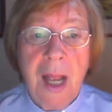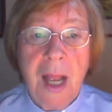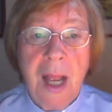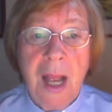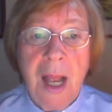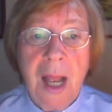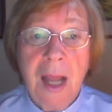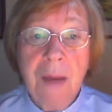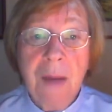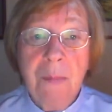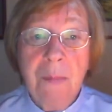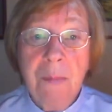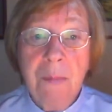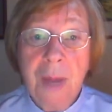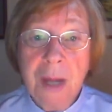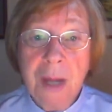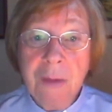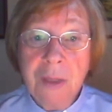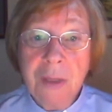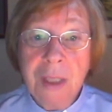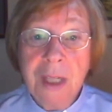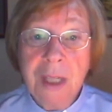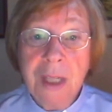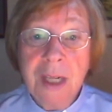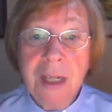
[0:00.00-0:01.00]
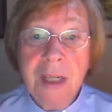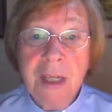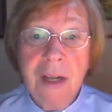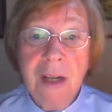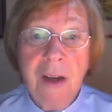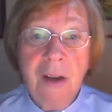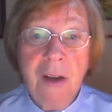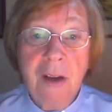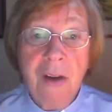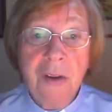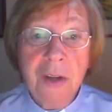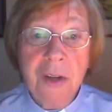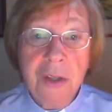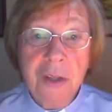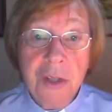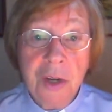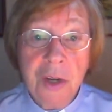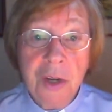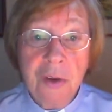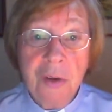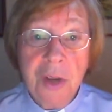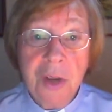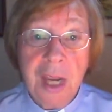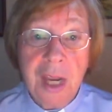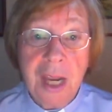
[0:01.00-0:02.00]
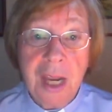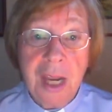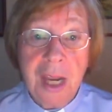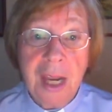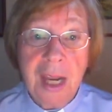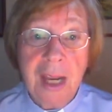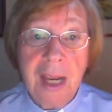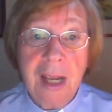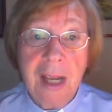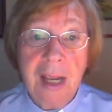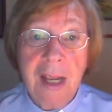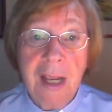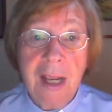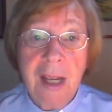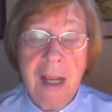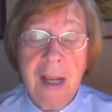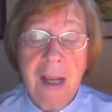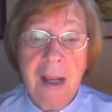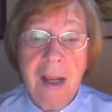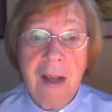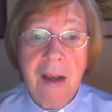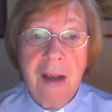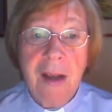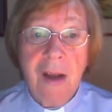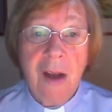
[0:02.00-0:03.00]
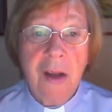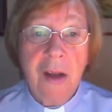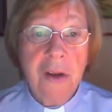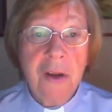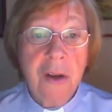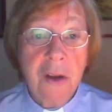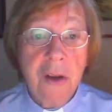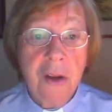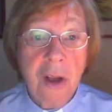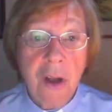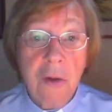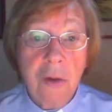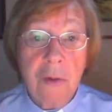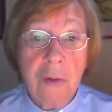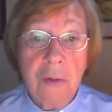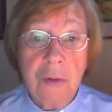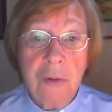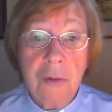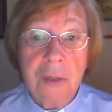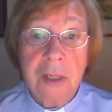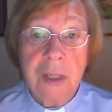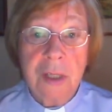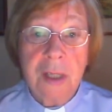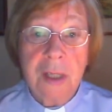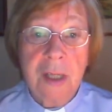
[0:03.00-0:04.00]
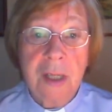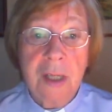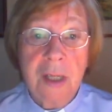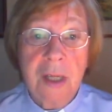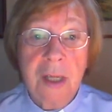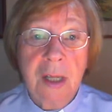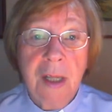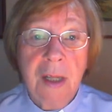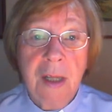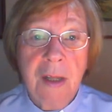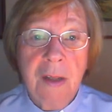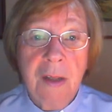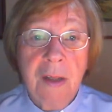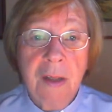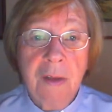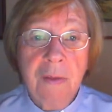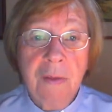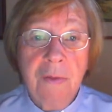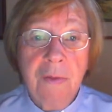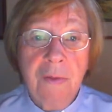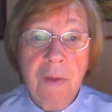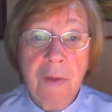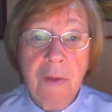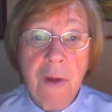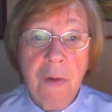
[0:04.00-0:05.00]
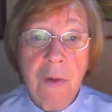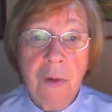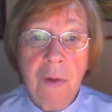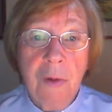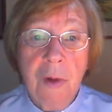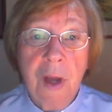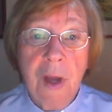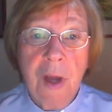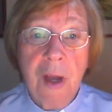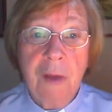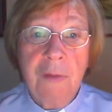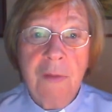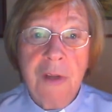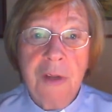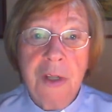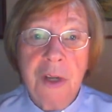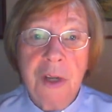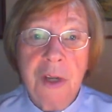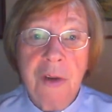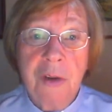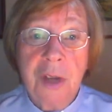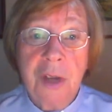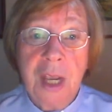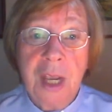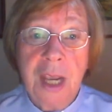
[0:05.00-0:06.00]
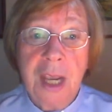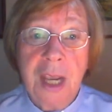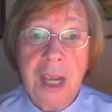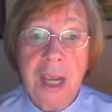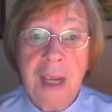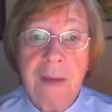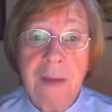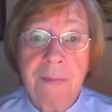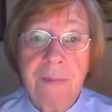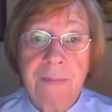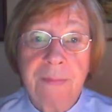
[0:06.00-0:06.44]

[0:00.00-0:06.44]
and mounted on a donkey, on a colt, the foal of a donkey.